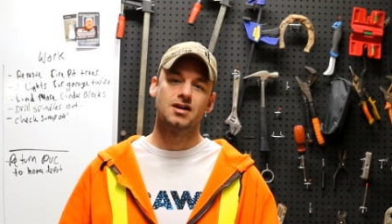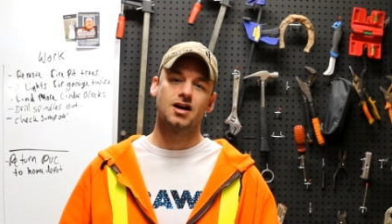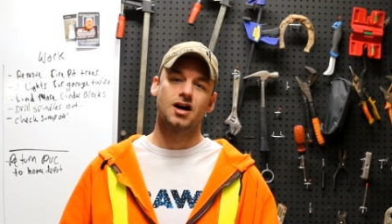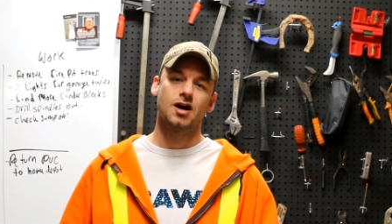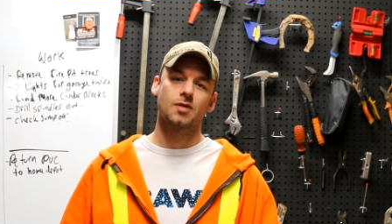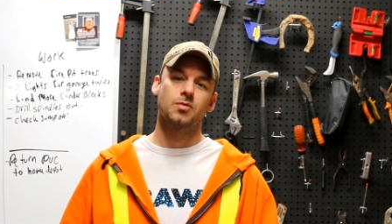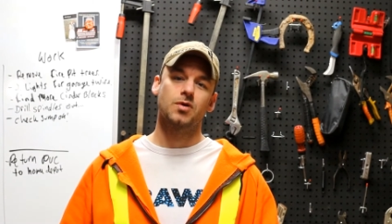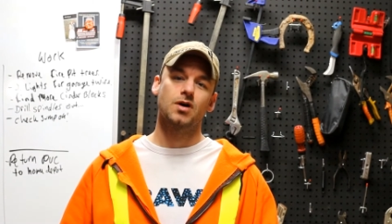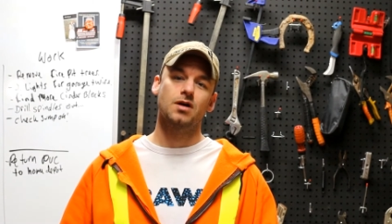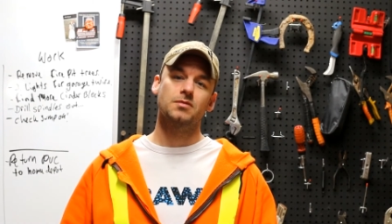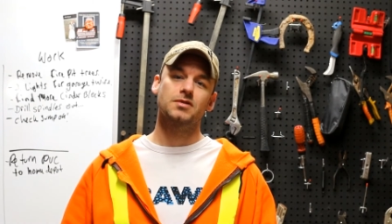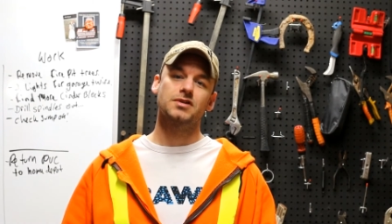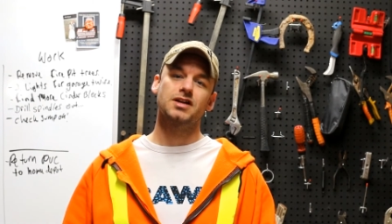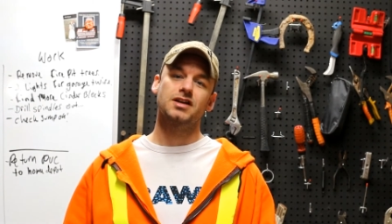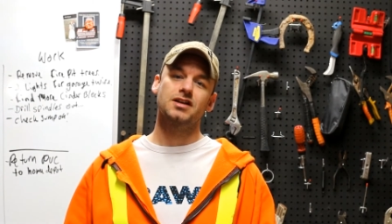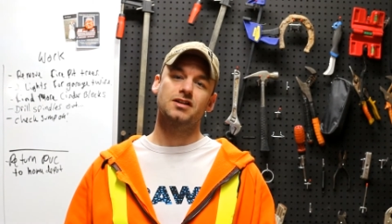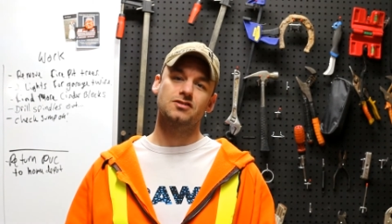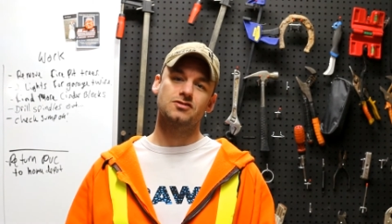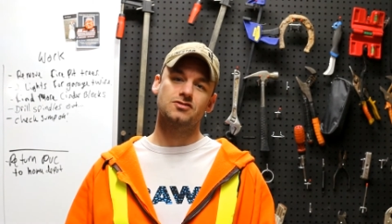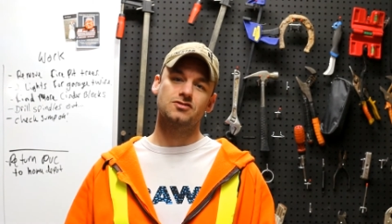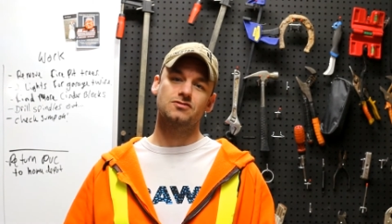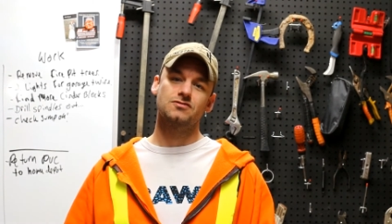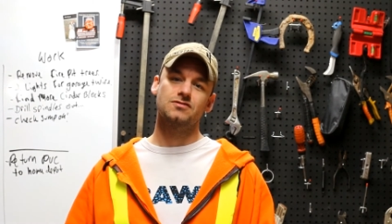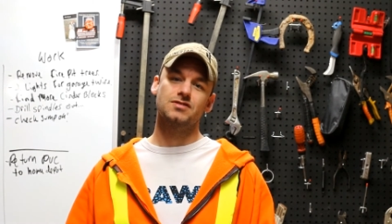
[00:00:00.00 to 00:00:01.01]
I'll probably get
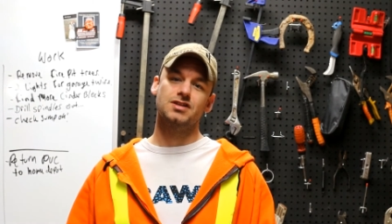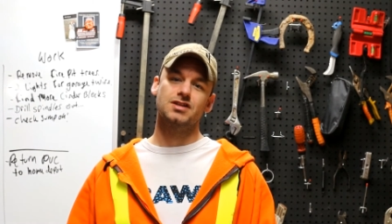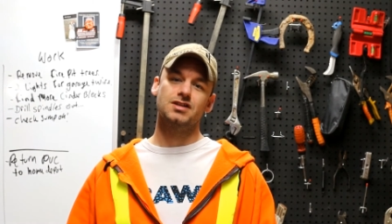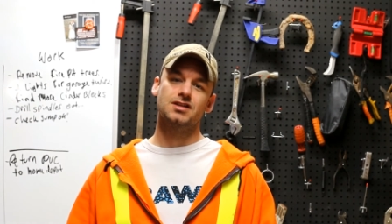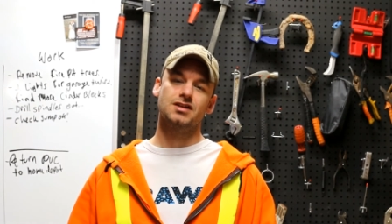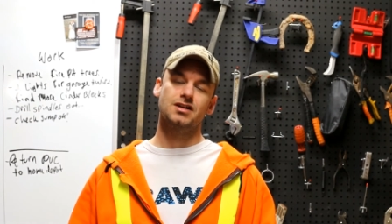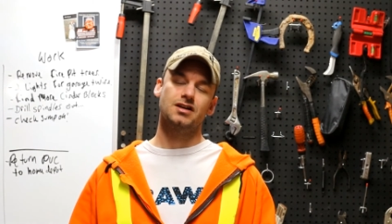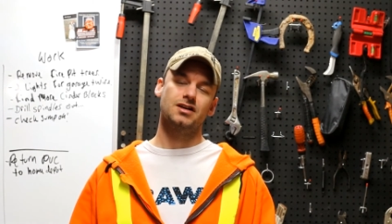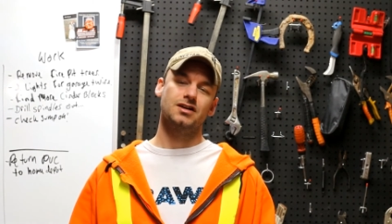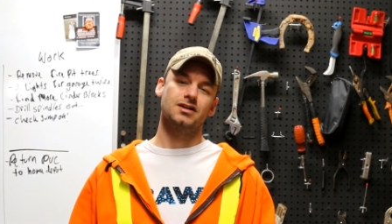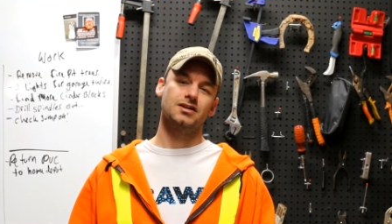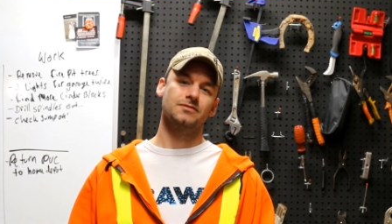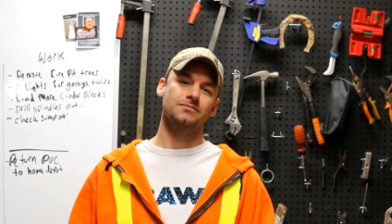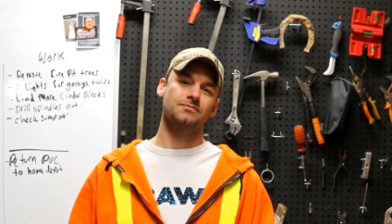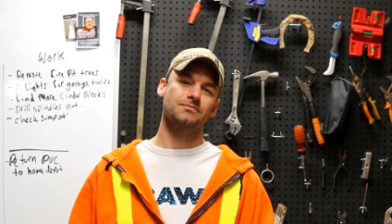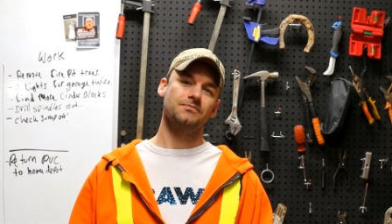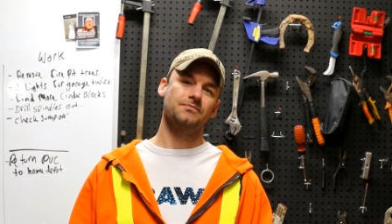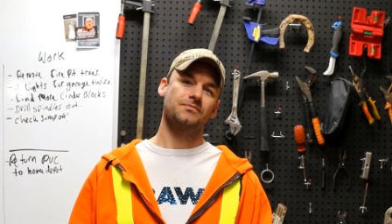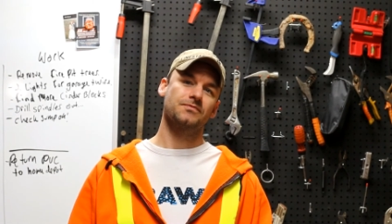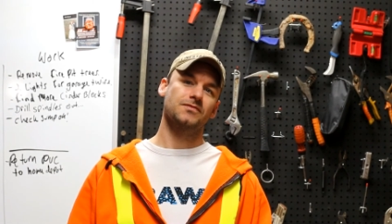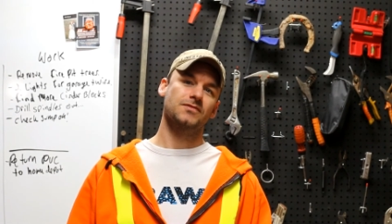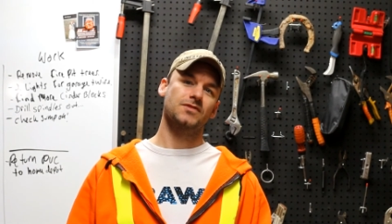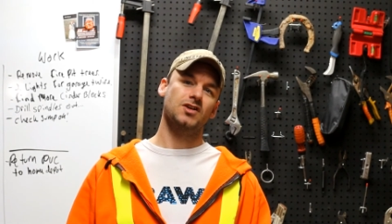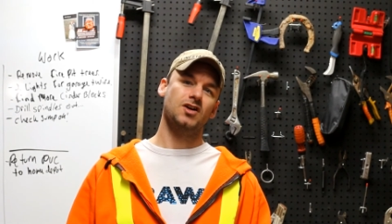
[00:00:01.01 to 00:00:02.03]
into the
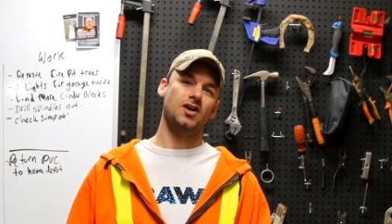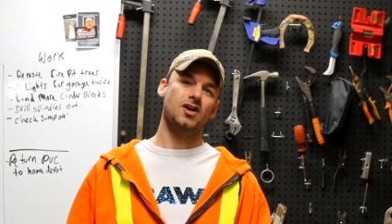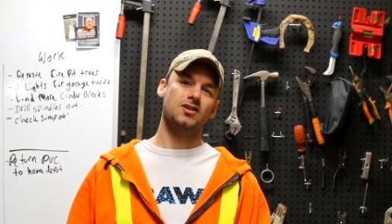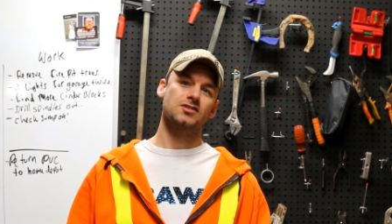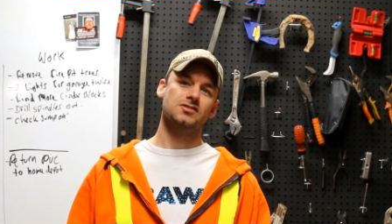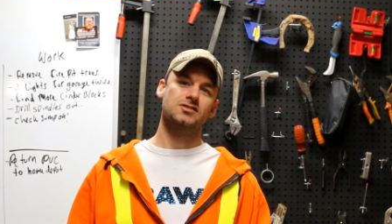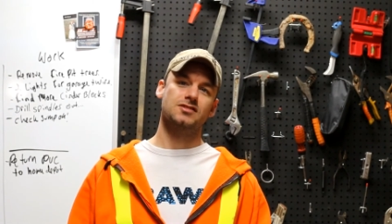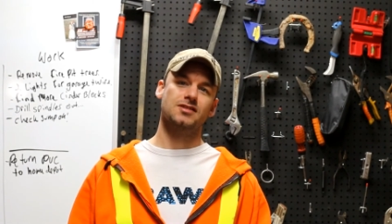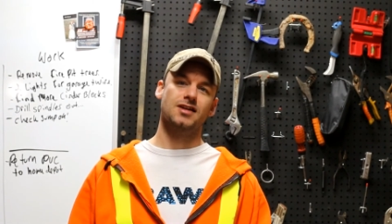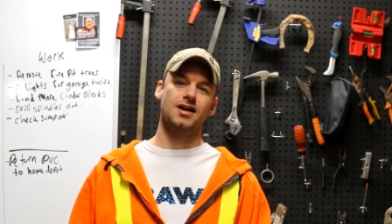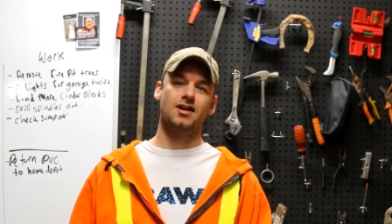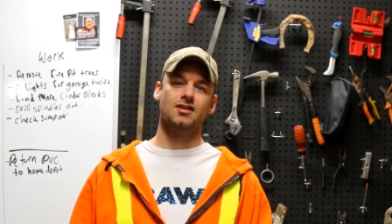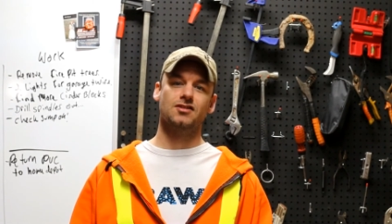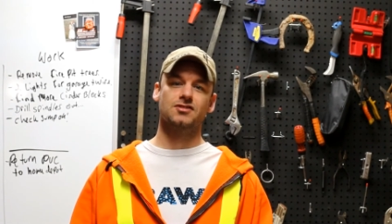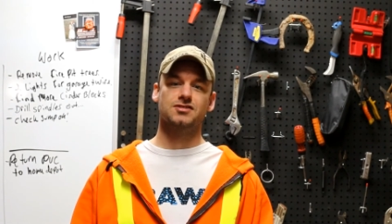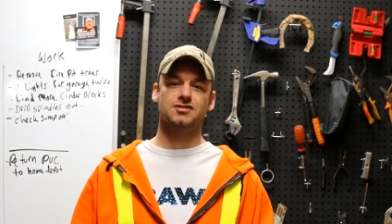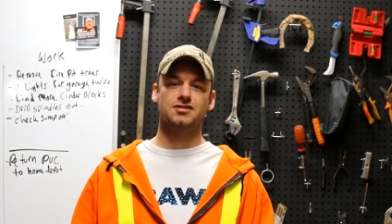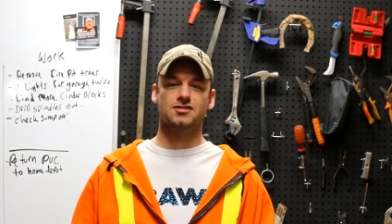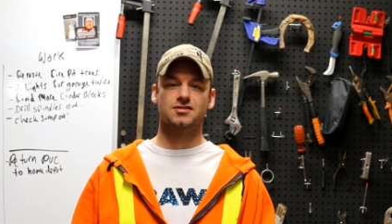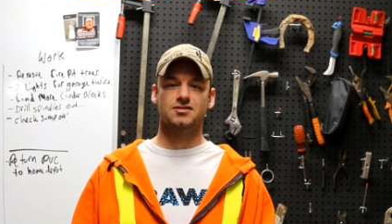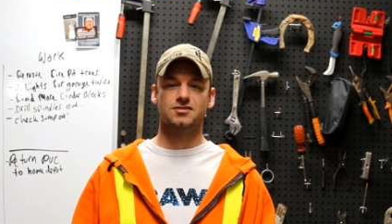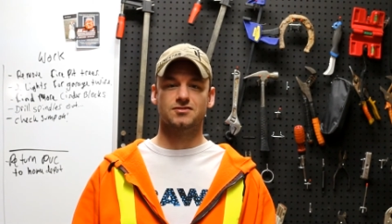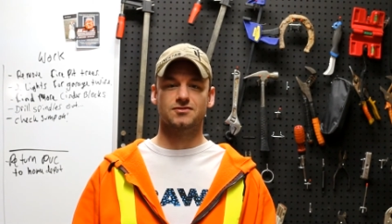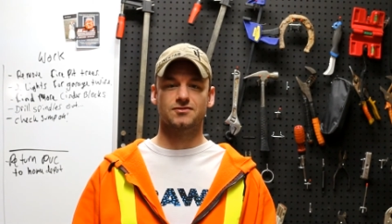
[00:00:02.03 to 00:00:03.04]
cost
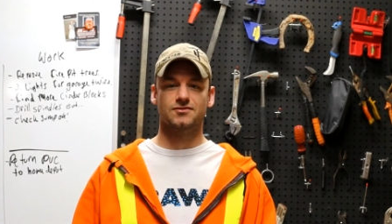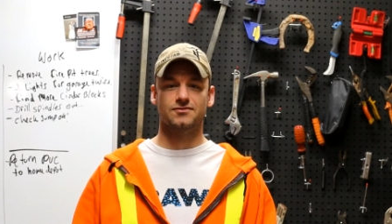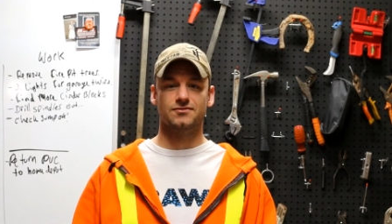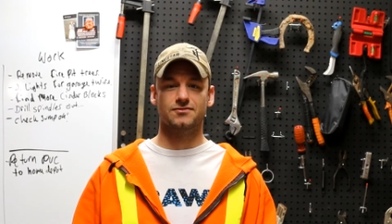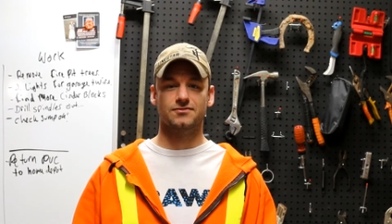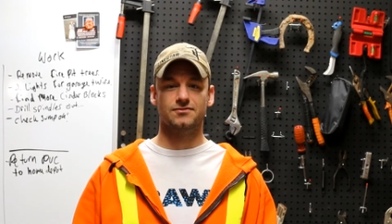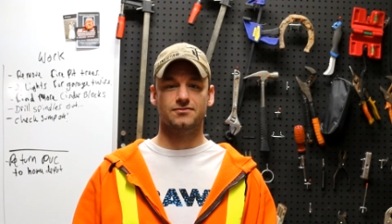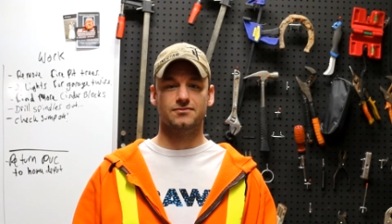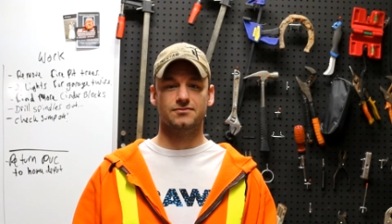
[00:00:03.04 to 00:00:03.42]
analysis of